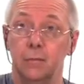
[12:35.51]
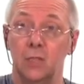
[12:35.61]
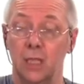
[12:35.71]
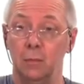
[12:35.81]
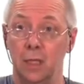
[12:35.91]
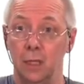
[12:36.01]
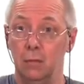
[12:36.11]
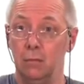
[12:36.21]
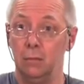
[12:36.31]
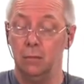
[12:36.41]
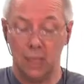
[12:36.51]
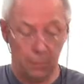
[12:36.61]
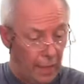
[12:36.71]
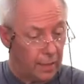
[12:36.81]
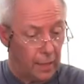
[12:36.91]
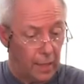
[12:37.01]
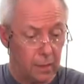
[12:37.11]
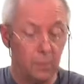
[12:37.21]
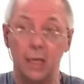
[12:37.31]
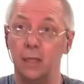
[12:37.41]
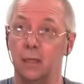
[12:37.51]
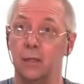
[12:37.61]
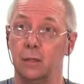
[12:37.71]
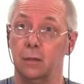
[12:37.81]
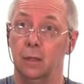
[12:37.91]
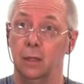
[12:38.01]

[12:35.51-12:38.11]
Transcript: taken me about an hour to make this.